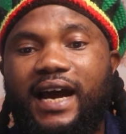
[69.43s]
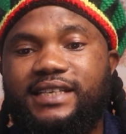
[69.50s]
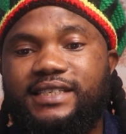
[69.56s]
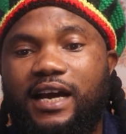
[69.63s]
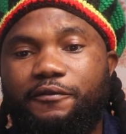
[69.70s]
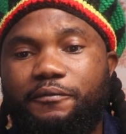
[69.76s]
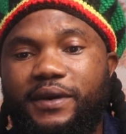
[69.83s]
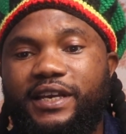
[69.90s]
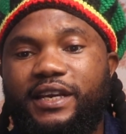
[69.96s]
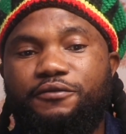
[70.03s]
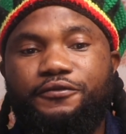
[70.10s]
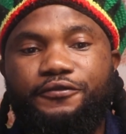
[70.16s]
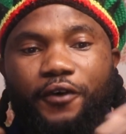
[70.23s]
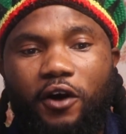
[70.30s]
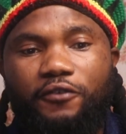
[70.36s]
as have been
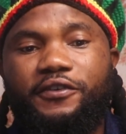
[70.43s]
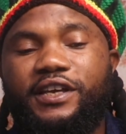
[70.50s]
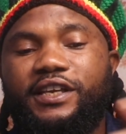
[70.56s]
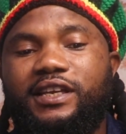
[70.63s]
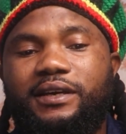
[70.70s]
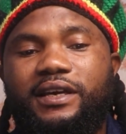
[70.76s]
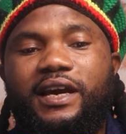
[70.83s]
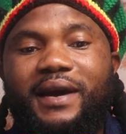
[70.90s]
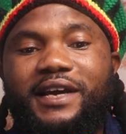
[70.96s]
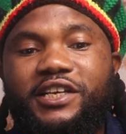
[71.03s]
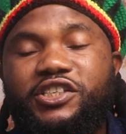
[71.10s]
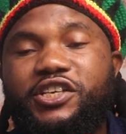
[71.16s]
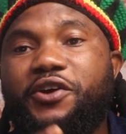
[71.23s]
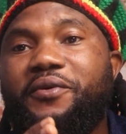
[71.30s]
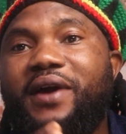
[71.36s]
involved in the
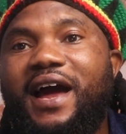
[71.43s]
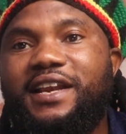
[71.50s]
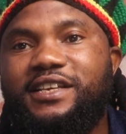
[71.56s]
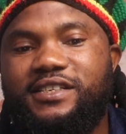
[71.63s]
Mediterranean